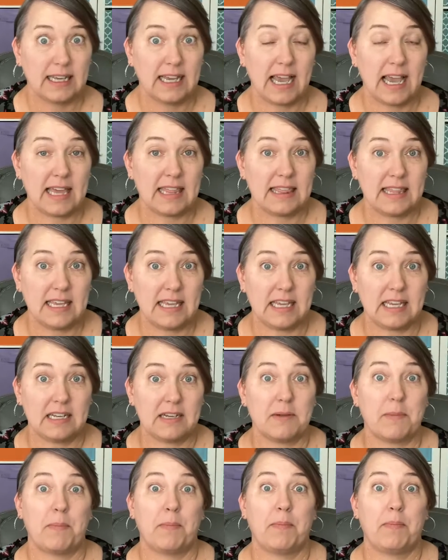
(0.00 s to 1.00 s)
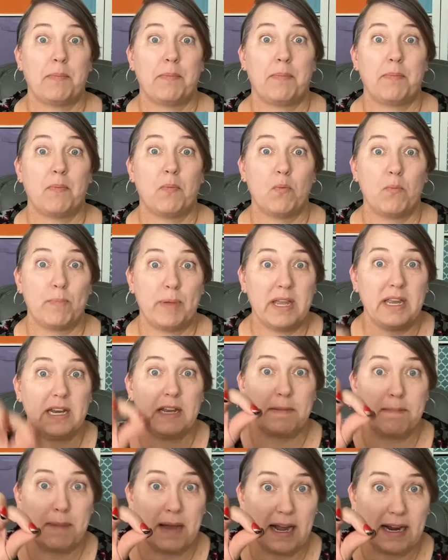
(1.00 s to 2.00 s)
and then pin
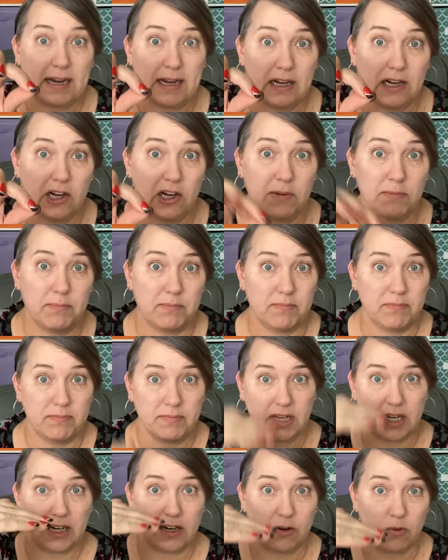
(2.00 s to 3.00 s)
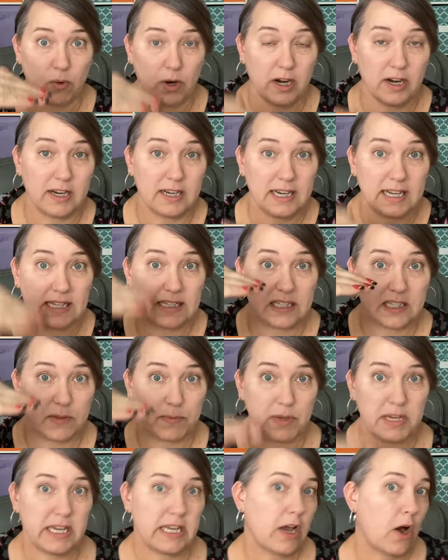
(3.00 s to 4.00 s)
it back up, where it needs to
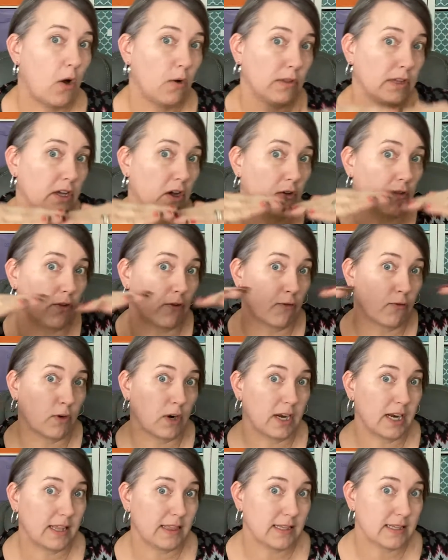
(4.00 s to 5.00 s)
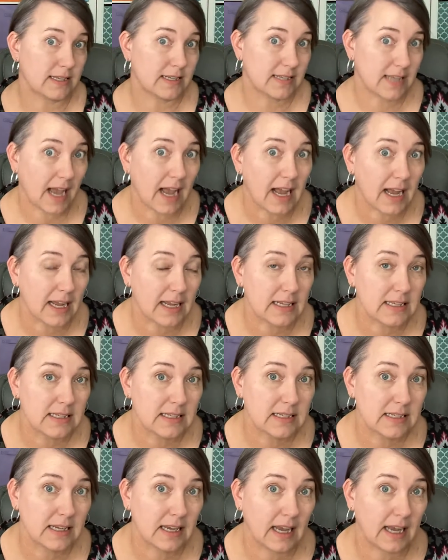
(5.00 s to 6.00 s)
be, only on the front and the
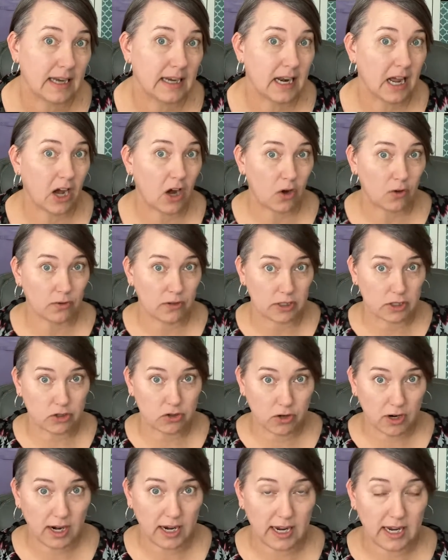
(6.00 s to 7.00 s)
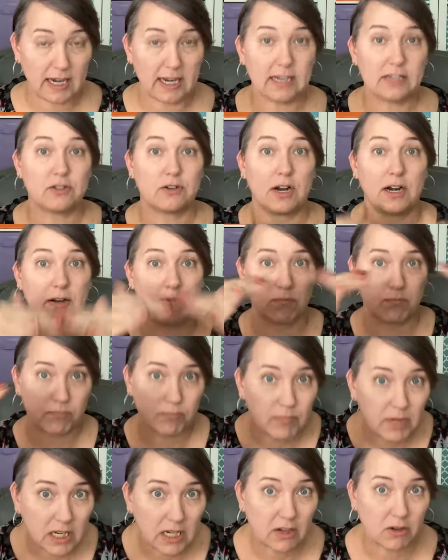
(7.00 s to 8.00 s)
sides and not on the train, and try to,
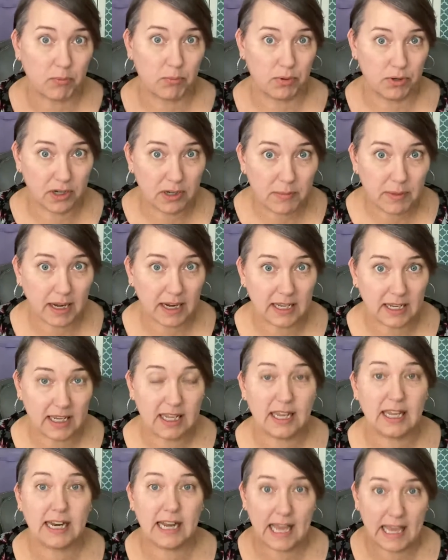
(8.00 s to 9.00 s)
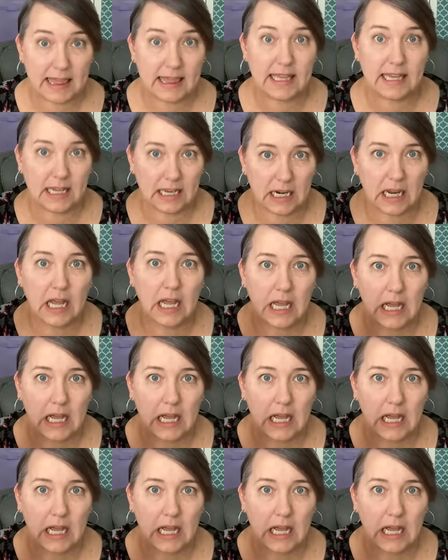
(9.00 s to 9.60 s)
put it back in and then